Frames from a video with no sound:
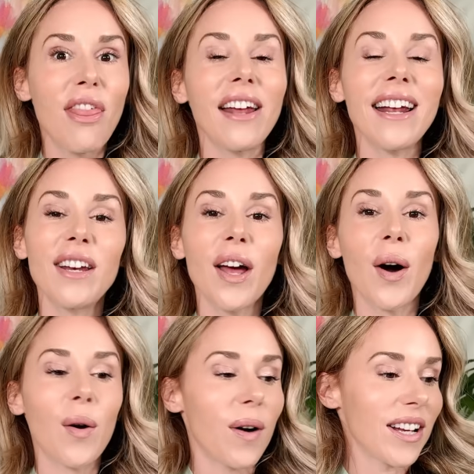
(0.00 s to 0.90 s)
then I
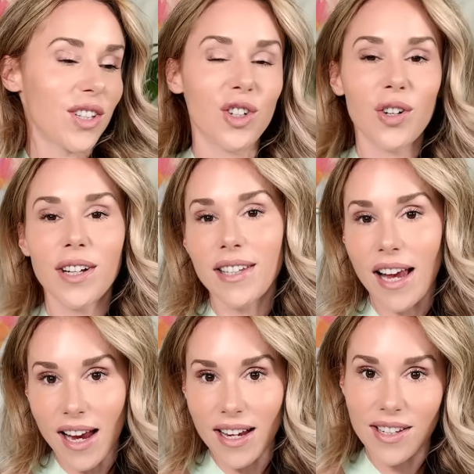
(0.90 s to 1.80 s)
know answer choice
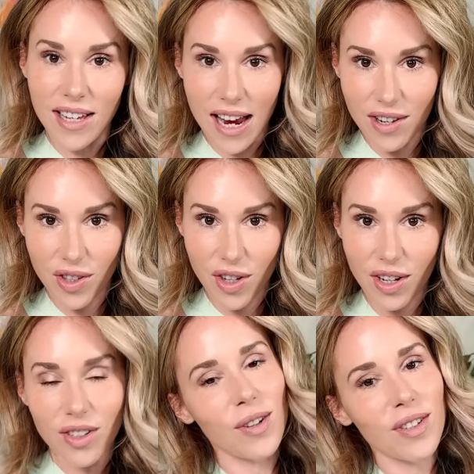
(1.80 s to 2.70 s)
A is the
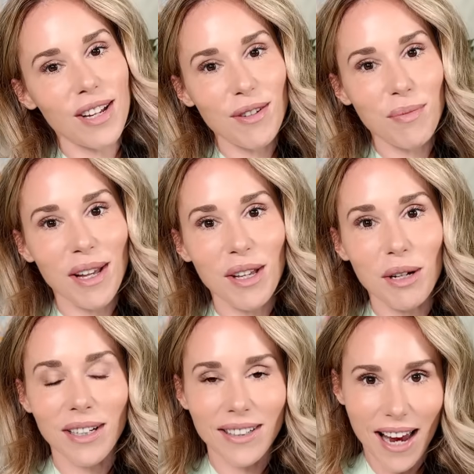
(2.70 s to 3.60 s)
answer. So it saves me a
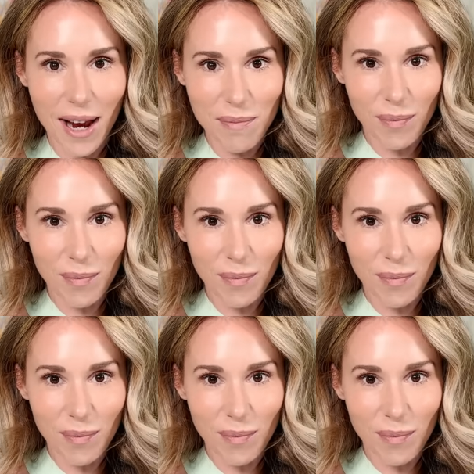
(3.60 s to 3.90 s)
little bit of time.